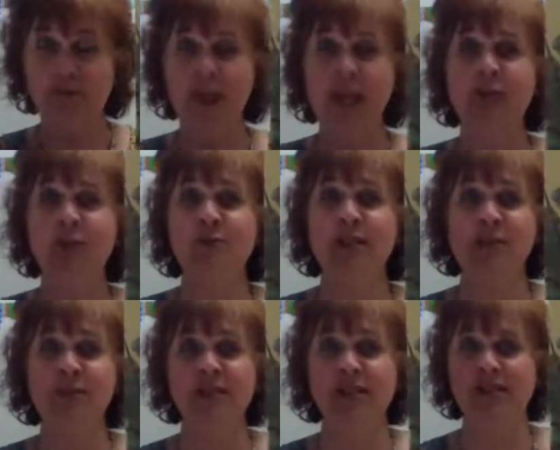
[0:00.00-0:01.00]
And so
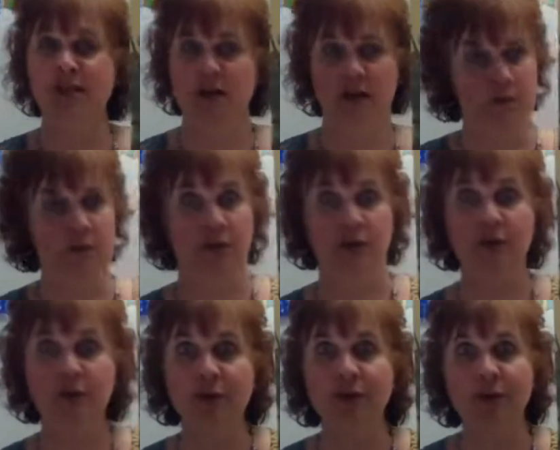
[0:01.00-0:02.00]
David says, "Well, you
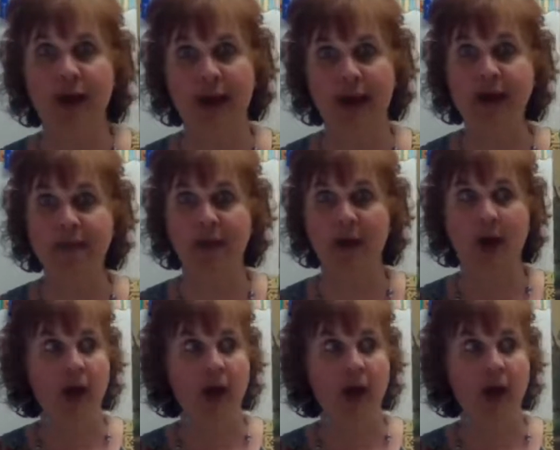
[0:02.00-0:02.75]
don't know who I am.